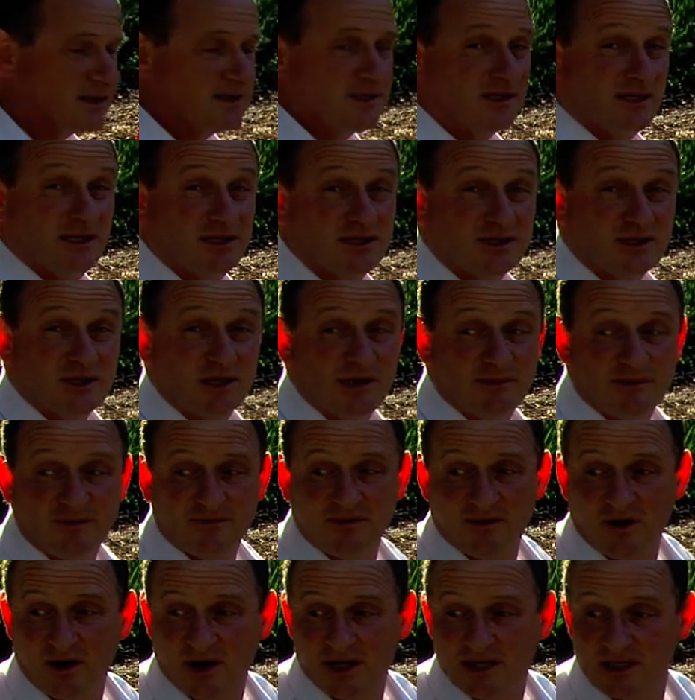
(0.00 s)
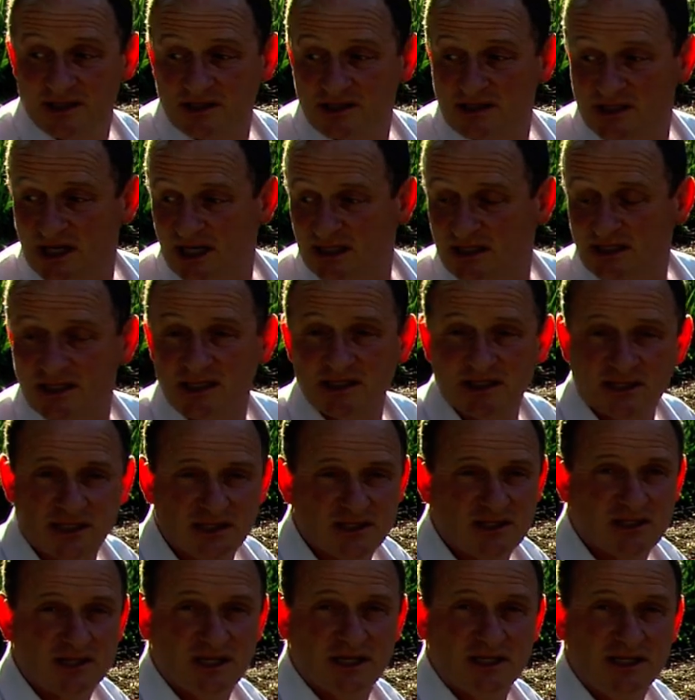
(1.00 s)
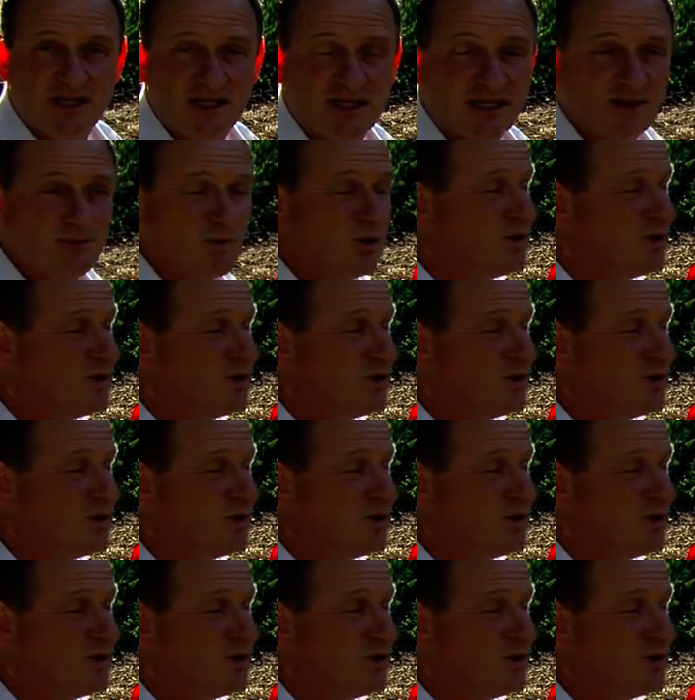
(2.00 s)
Because at this time of night, your sun is continually